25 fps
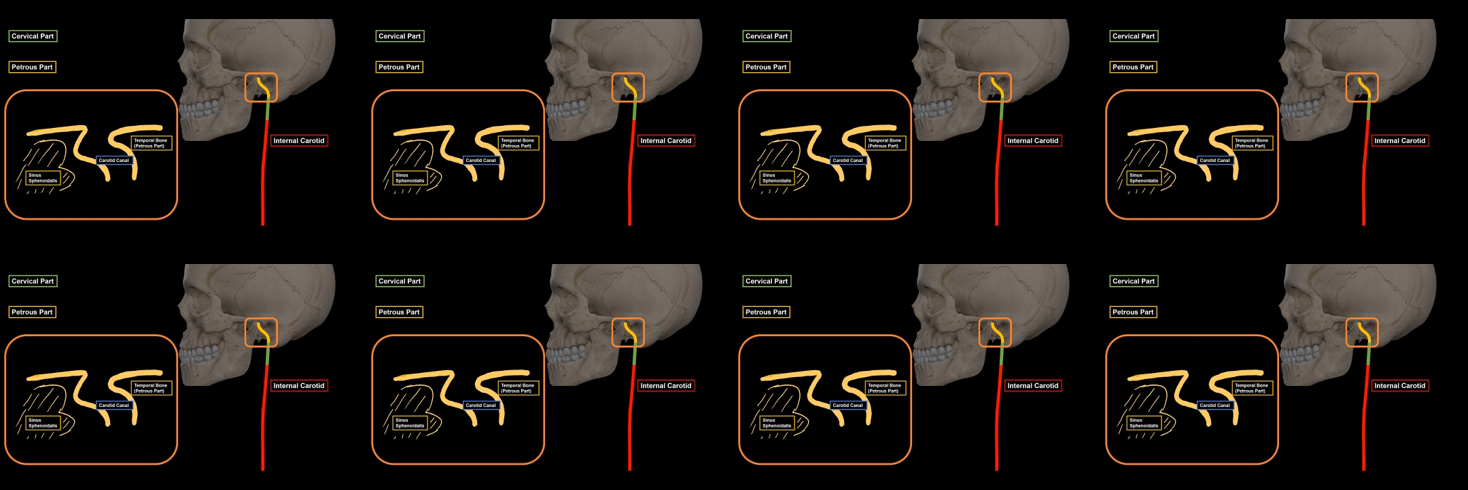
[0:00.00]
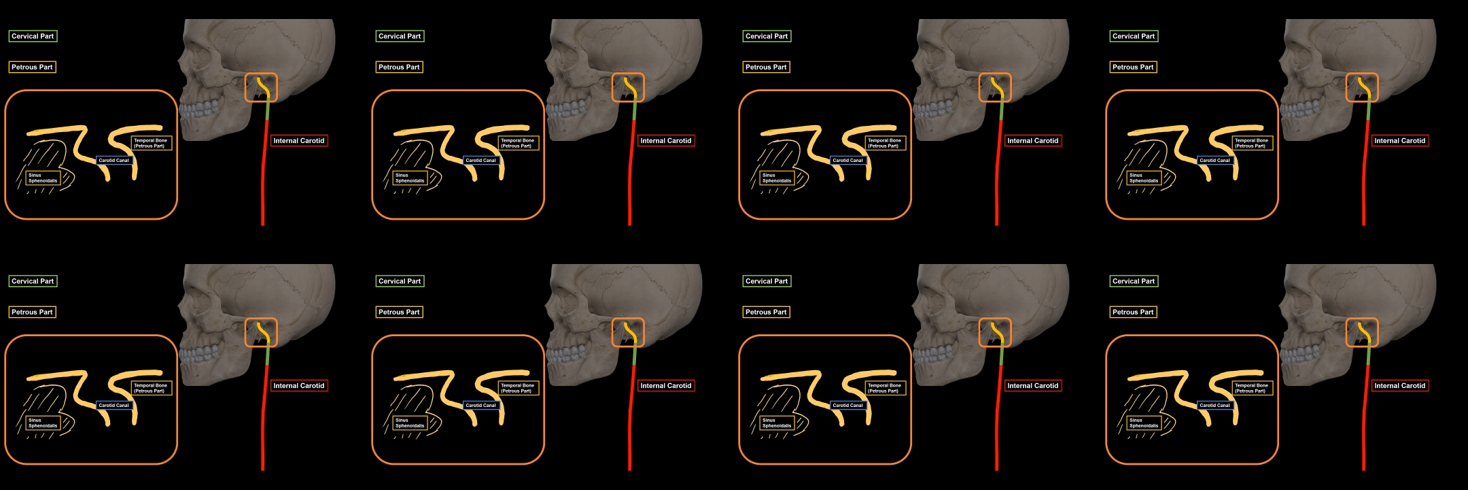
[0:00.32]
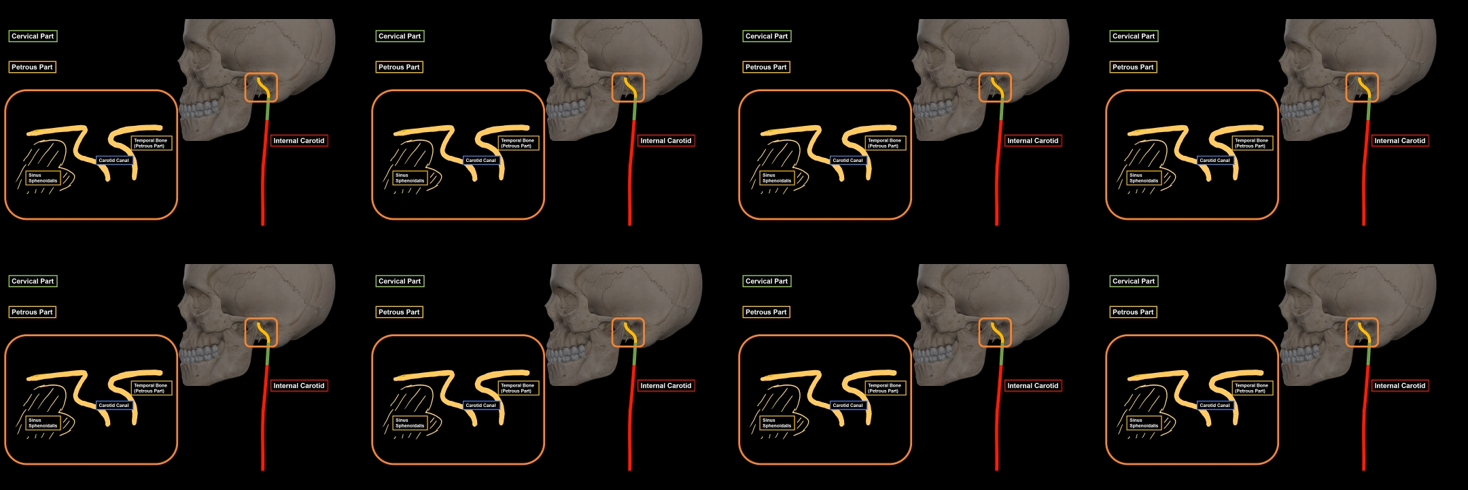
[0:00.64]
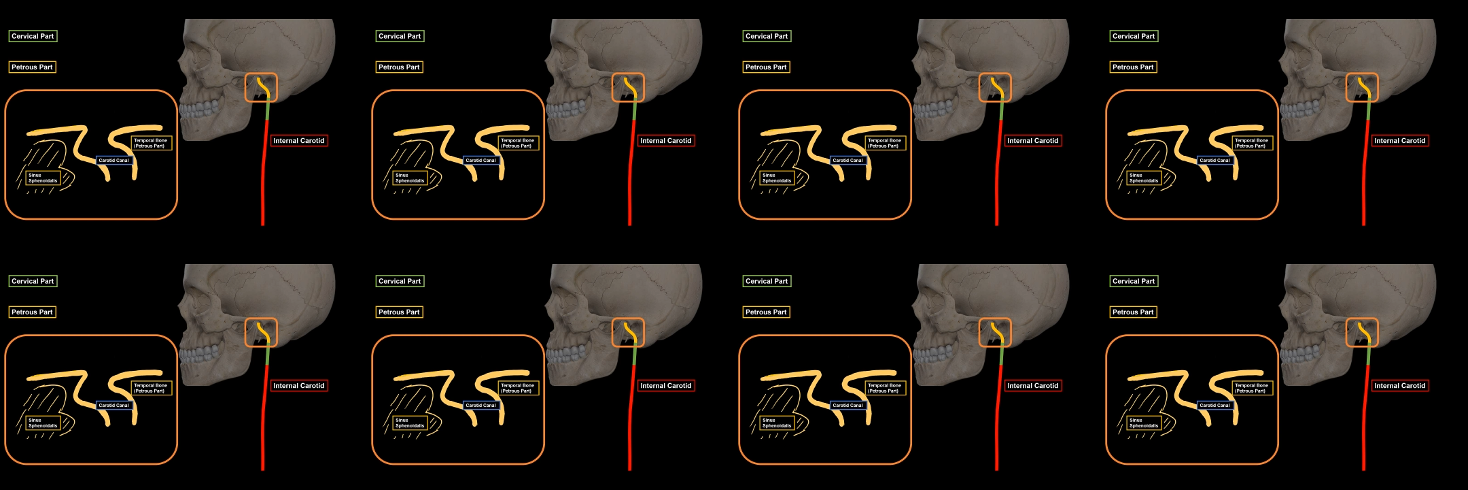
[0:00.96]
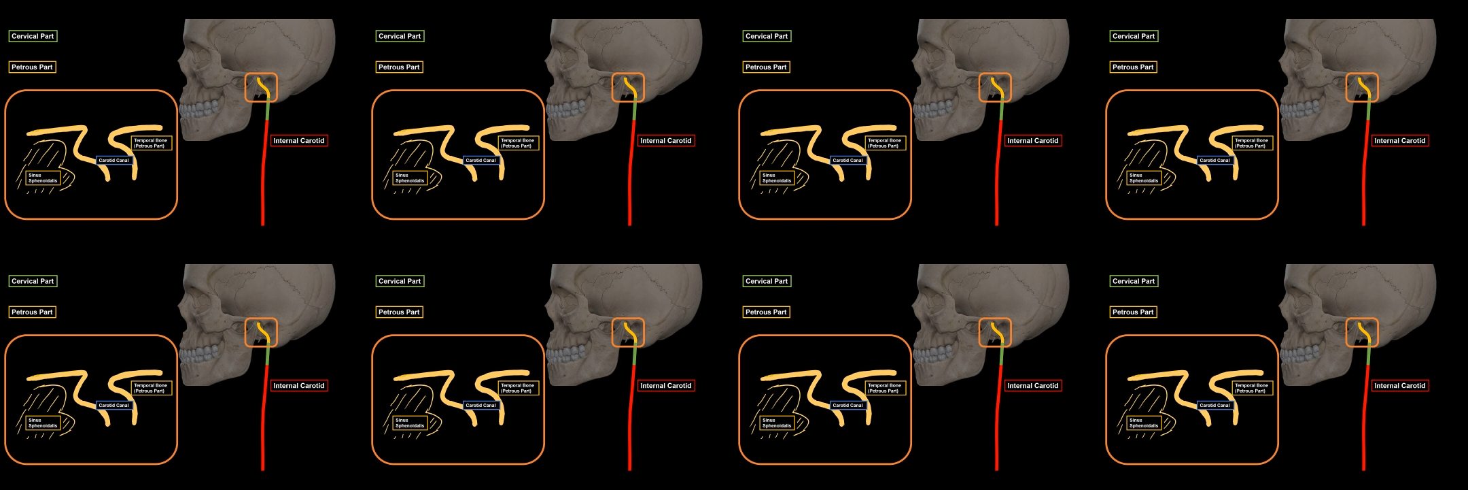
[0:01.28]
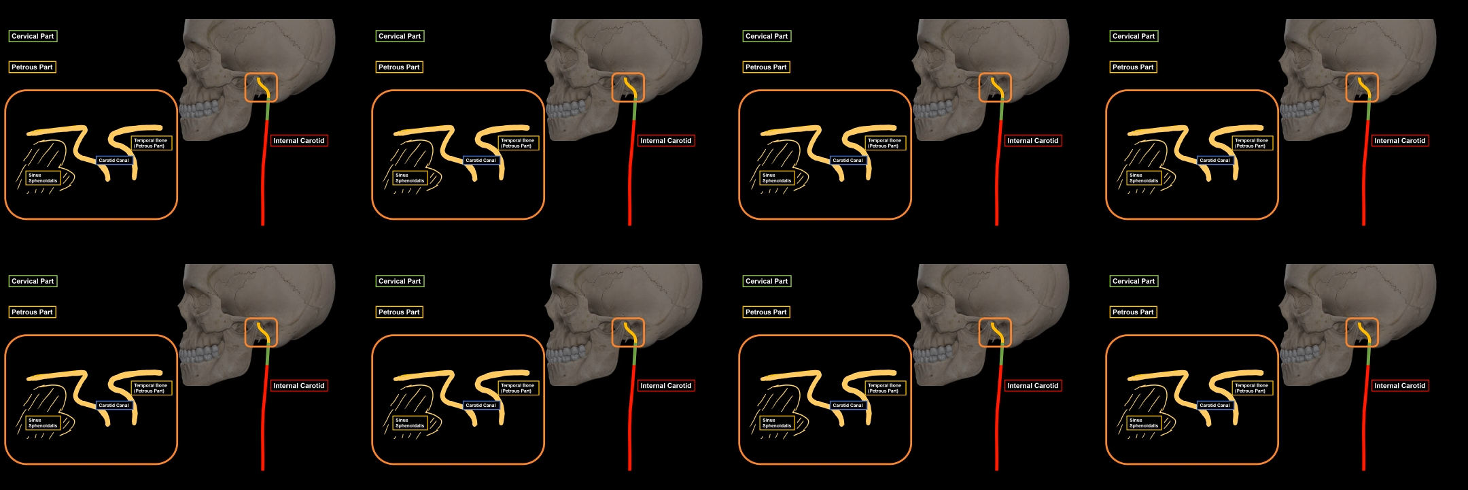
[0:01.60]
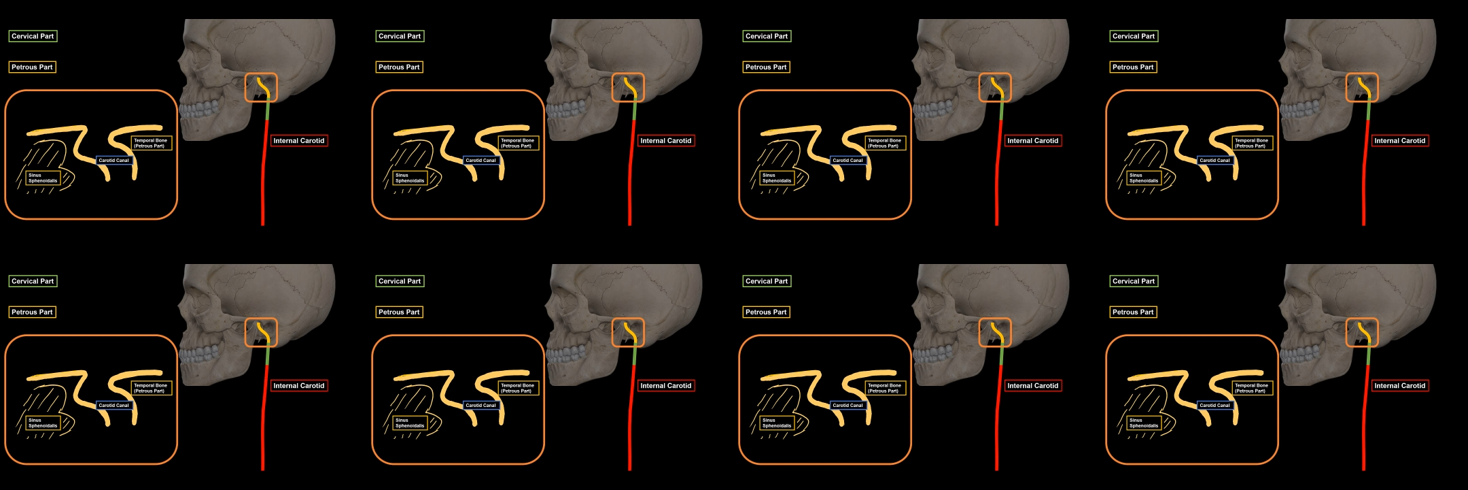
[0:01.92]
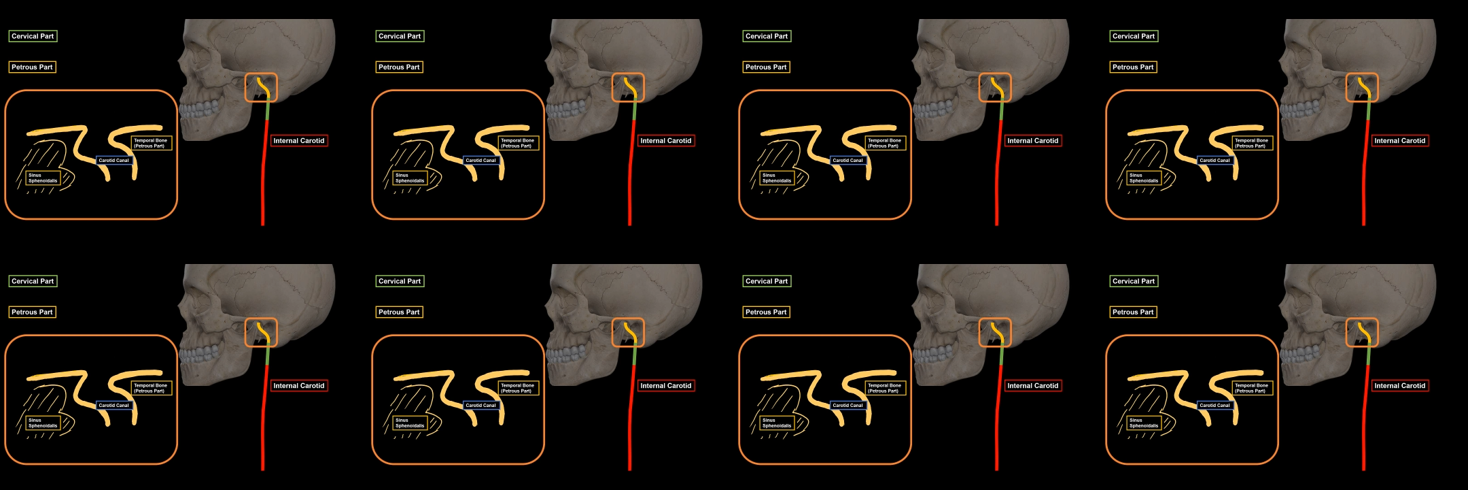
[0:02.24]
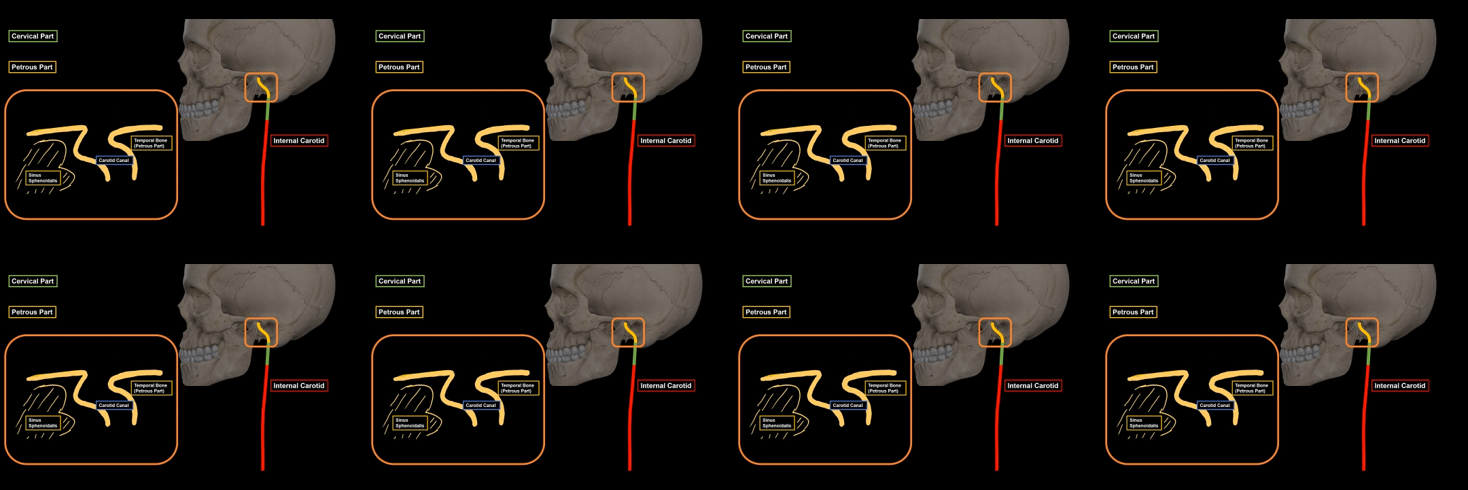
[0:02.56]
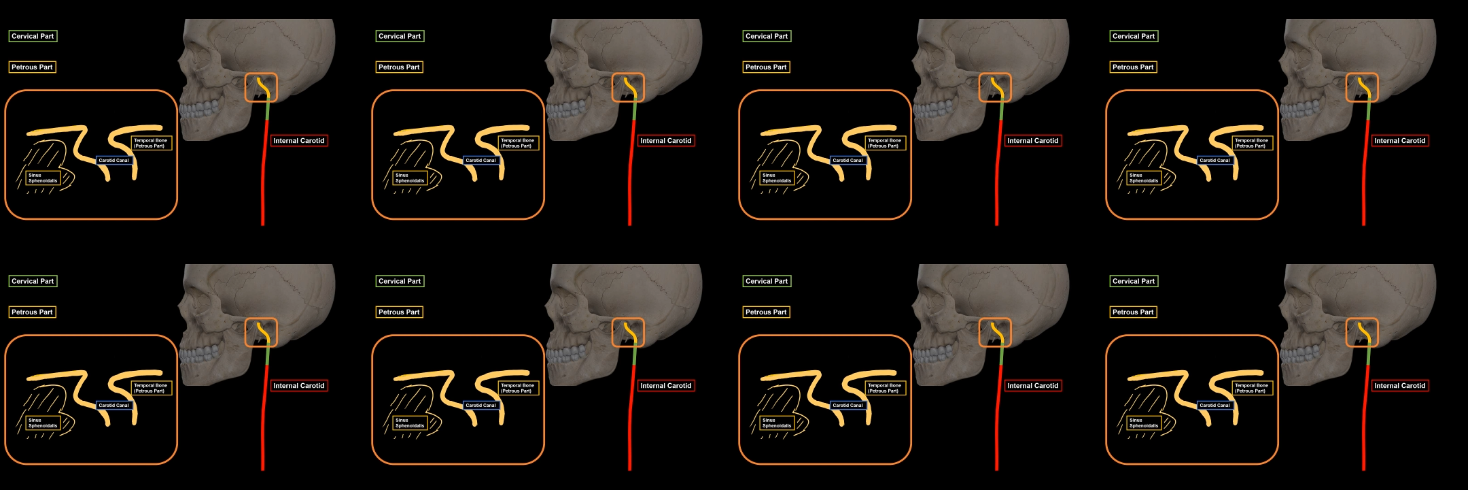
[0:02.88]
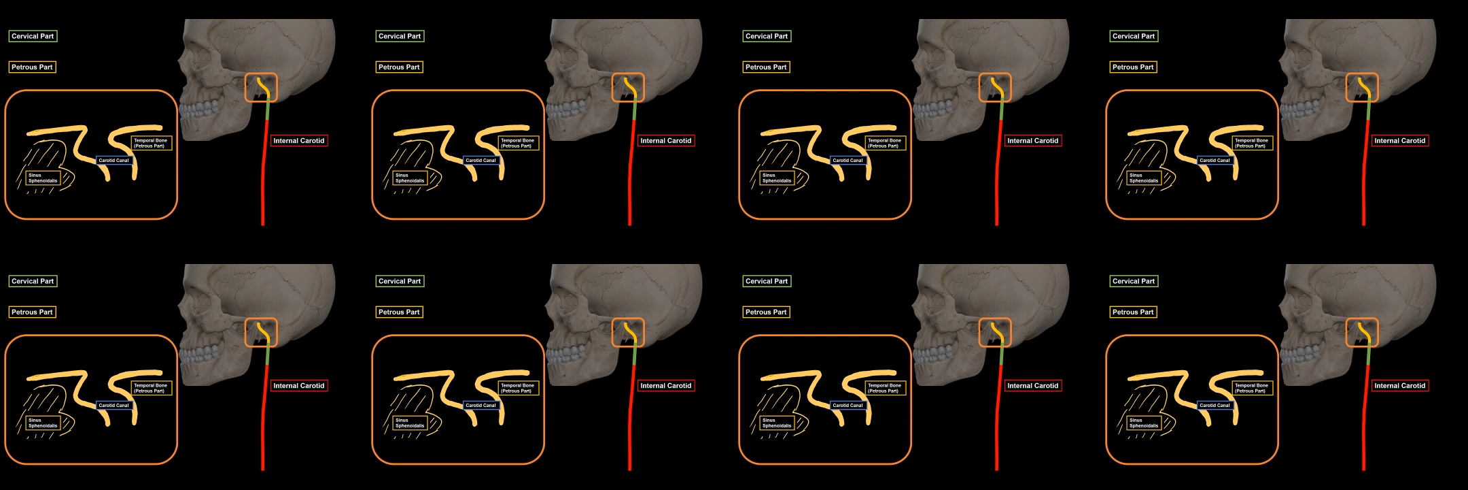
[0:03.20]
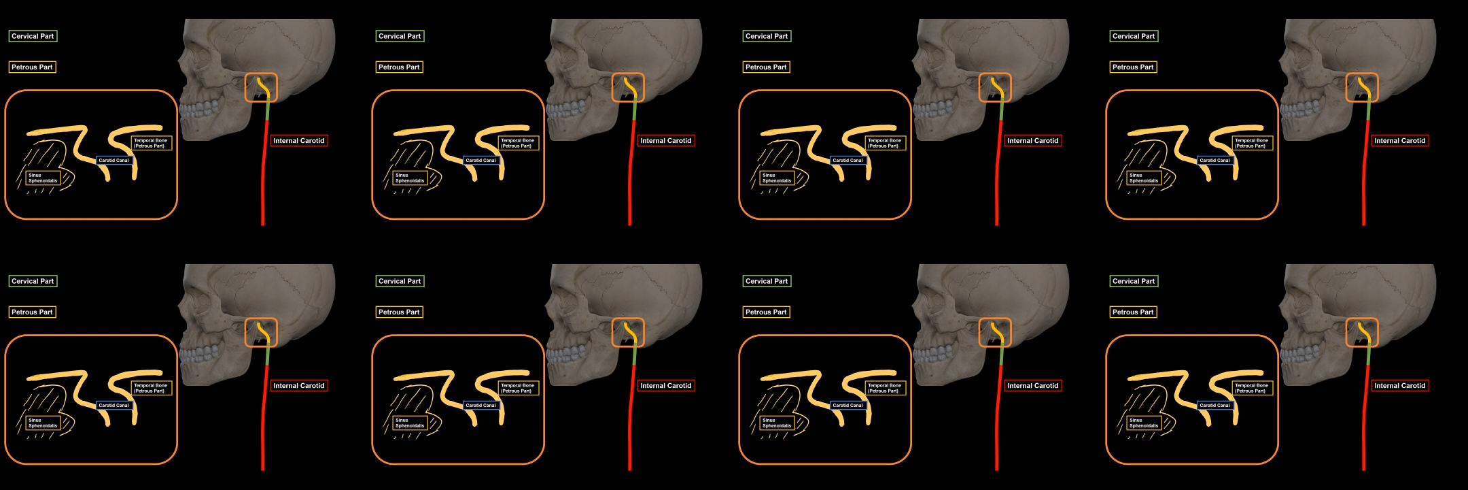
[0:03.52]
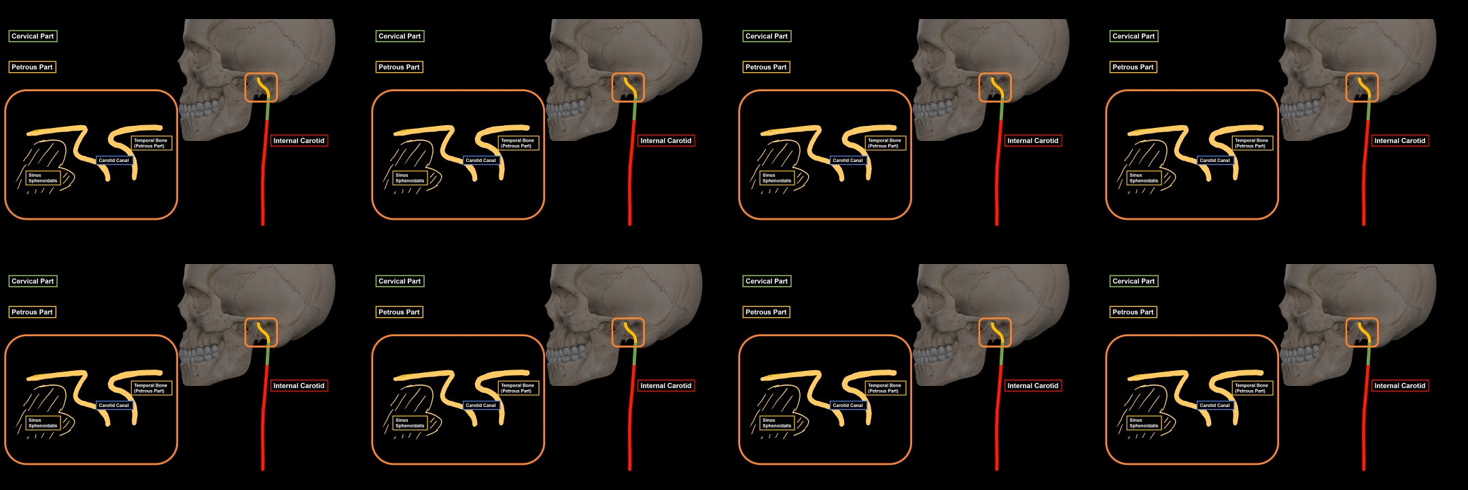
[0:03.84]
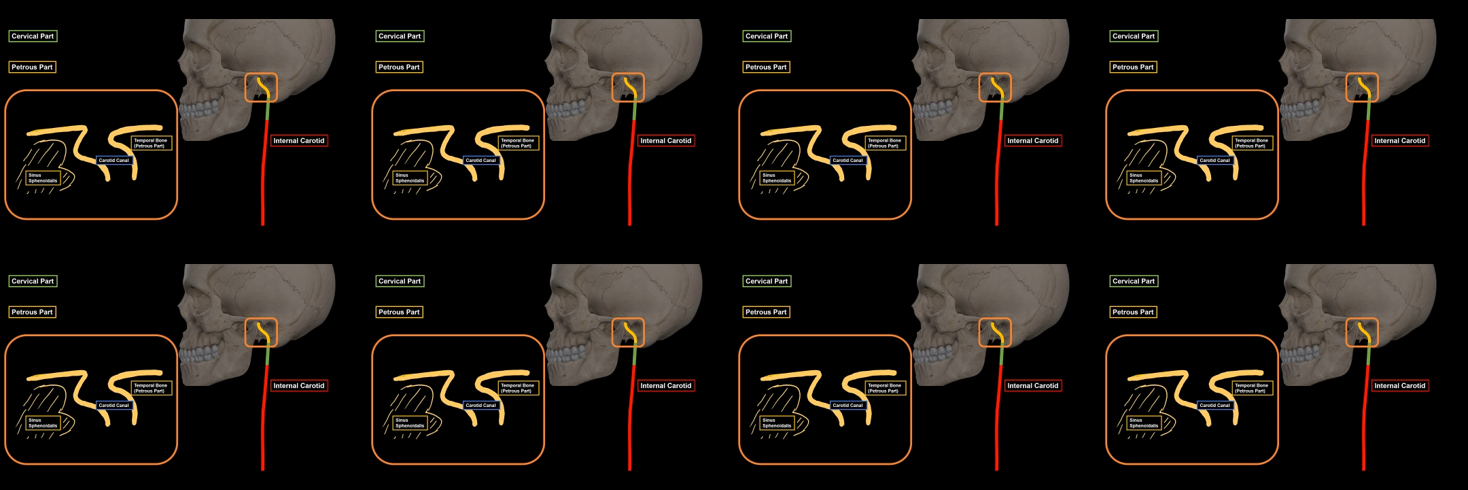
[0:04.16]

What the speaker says: No face is visible, so there are no lips to read.